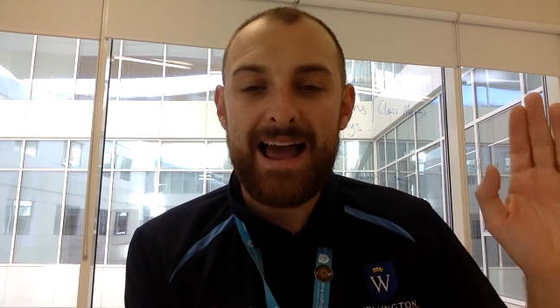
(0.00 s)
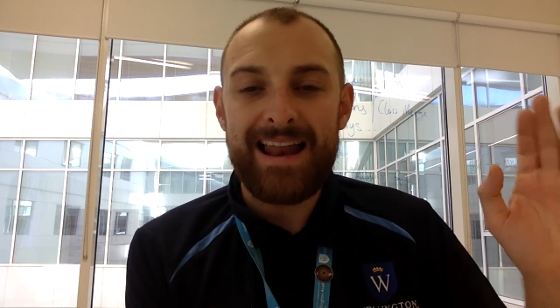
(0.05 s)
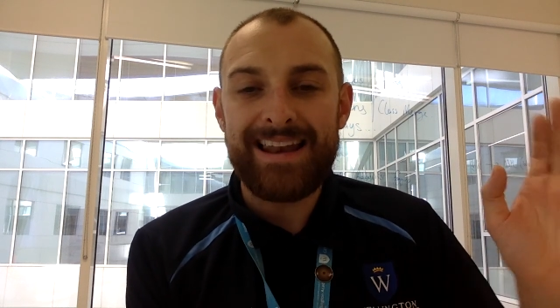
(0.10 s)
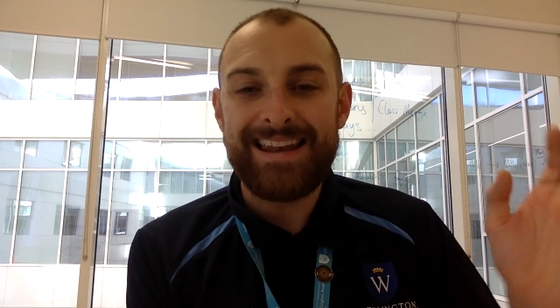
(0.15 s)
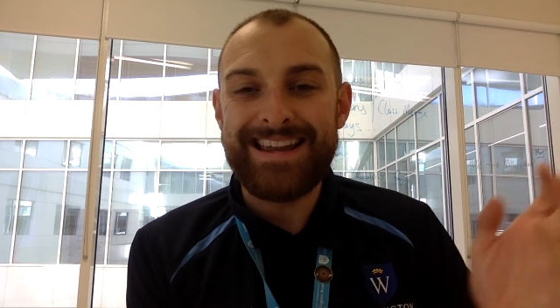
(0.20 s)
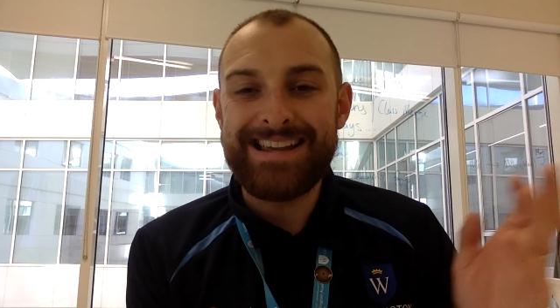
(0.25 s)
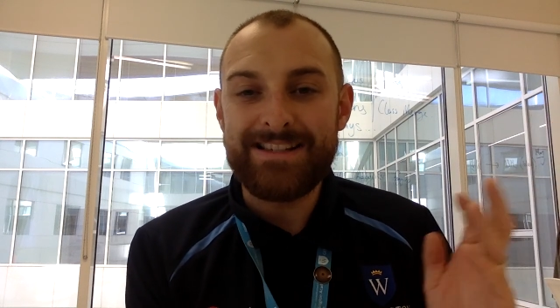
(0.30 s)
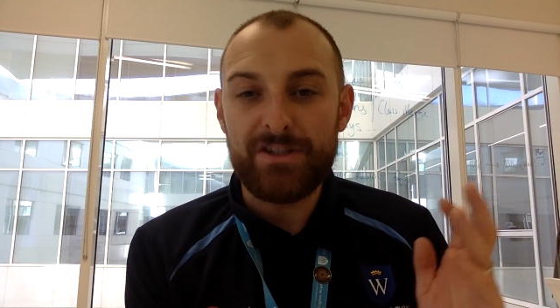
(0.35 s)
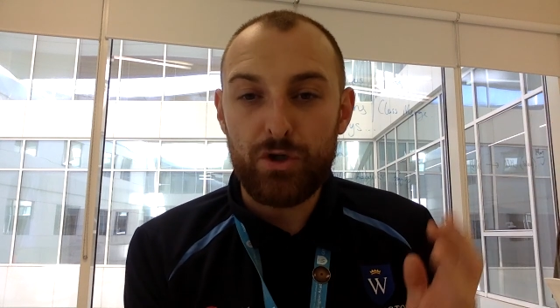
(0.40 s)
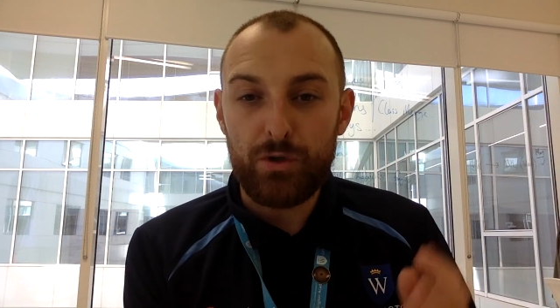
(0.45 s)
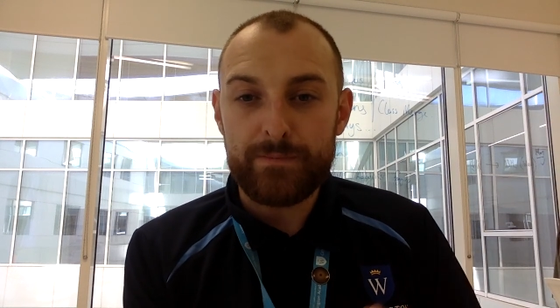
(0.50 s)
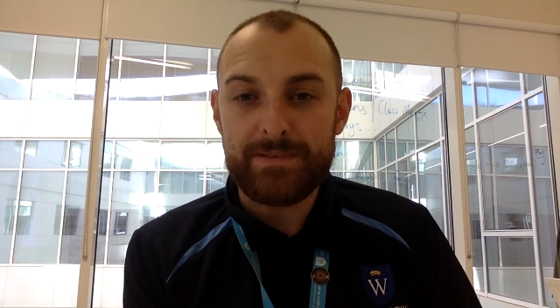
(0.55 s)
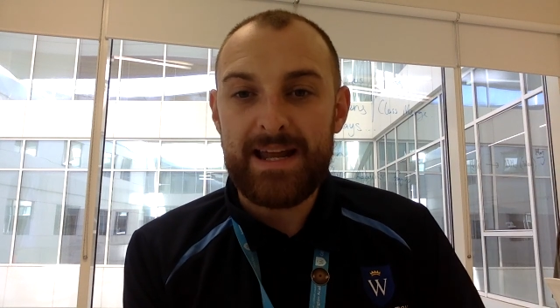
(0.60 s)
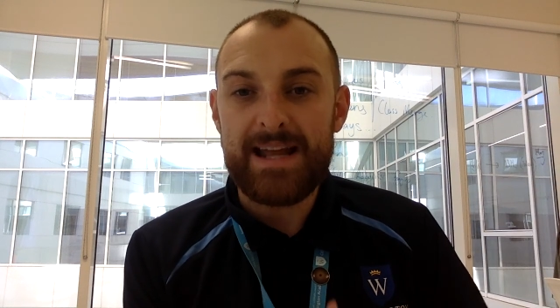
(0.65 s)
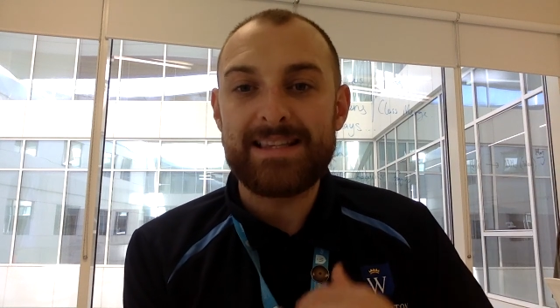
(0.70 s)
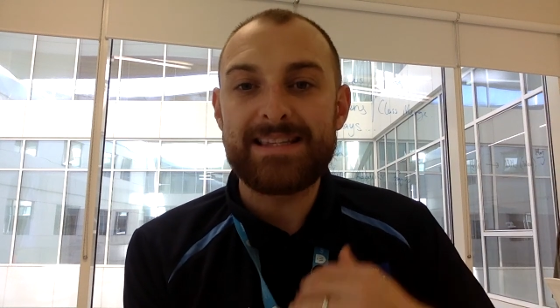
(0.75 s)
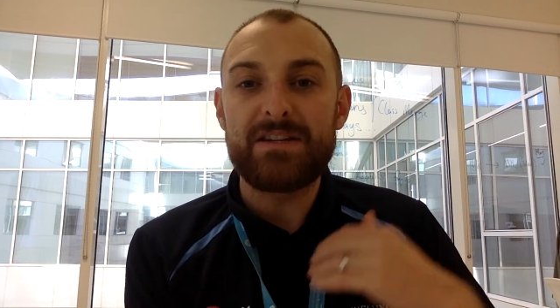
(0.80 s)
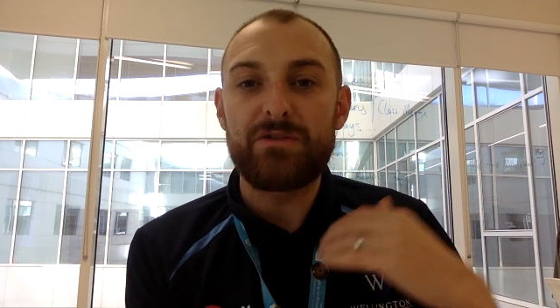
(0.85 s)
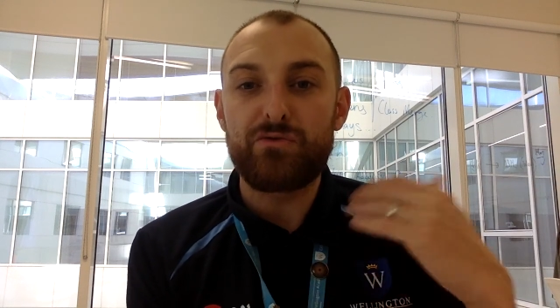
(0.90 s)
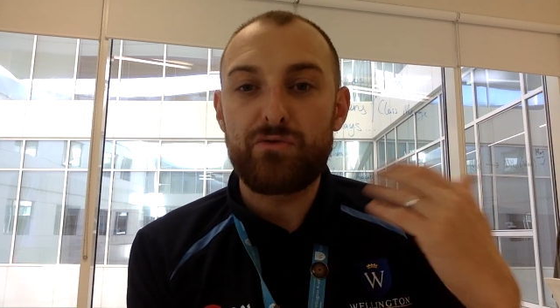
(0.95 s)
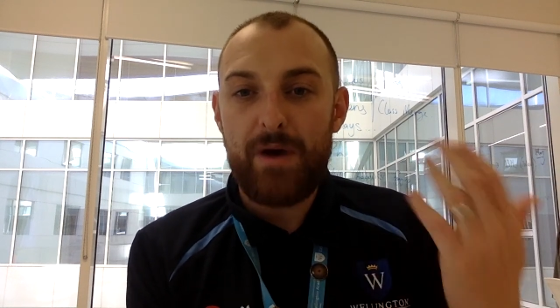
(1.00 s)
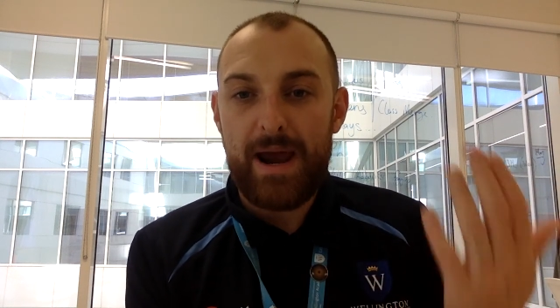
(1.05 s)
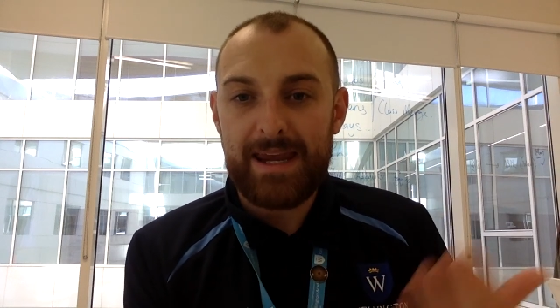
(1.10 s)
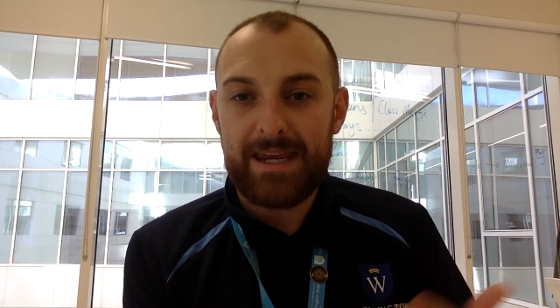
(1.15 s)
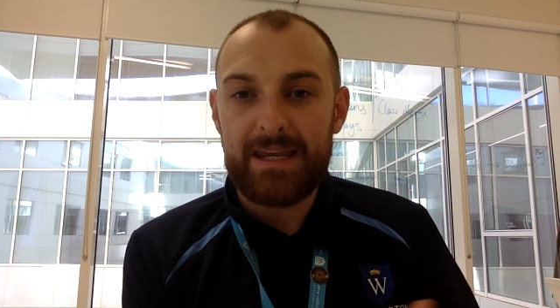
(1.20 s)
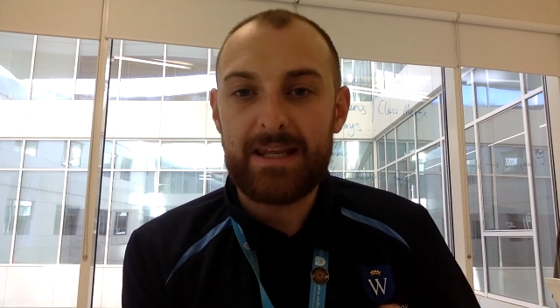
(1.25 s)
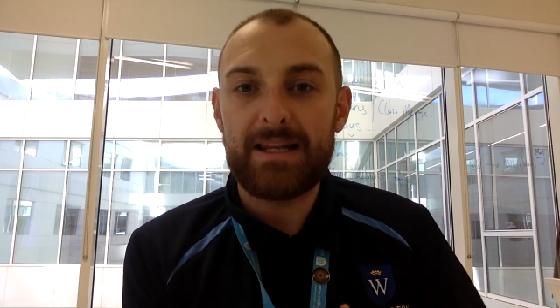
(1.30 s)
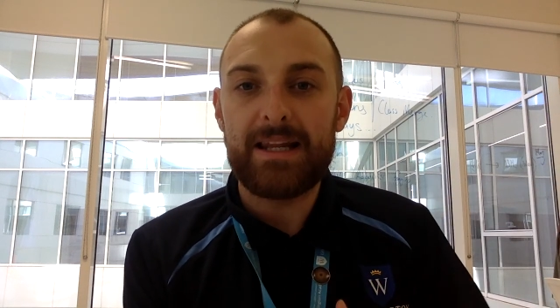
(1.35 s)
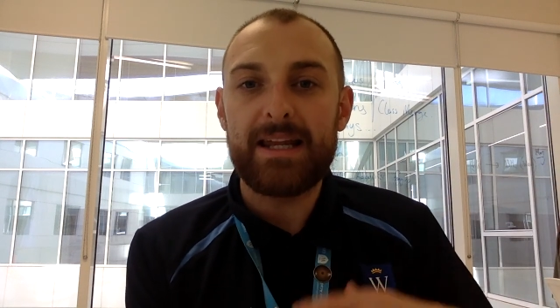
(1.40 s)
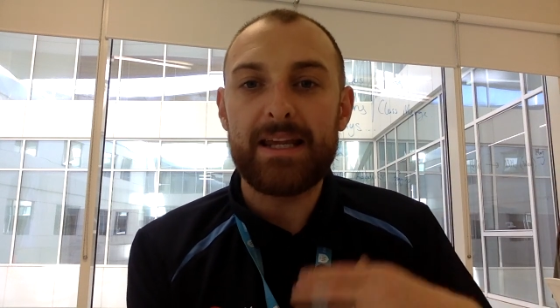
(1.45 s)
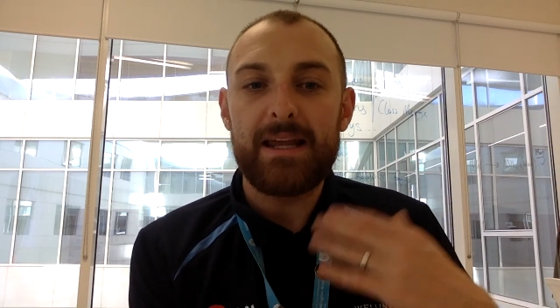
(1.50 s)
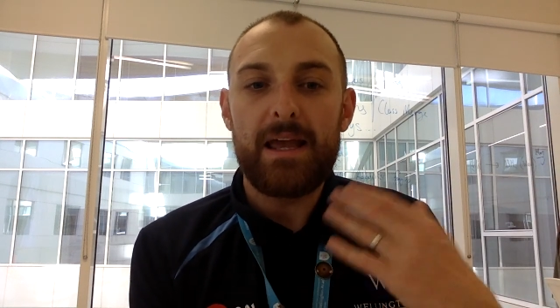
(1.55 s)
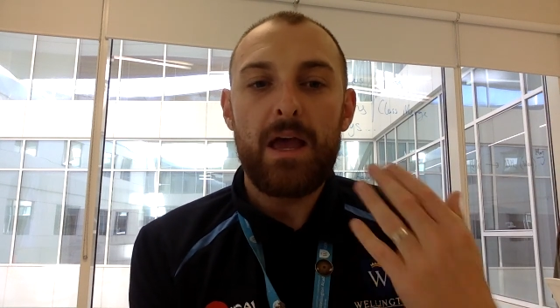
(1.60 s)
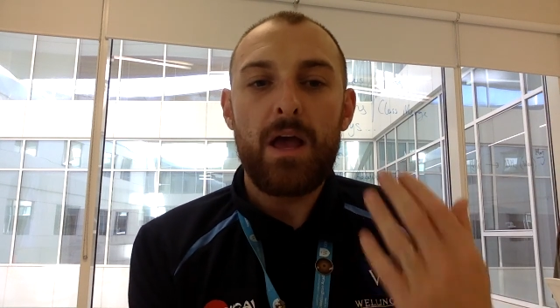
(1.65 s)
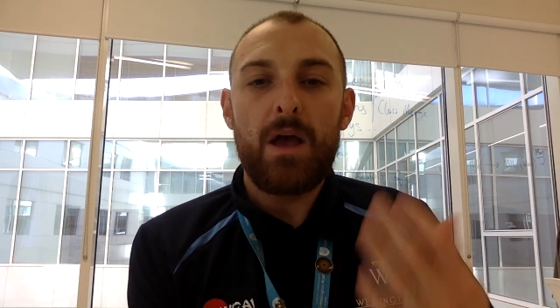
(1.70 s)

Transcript: and it is updated regularly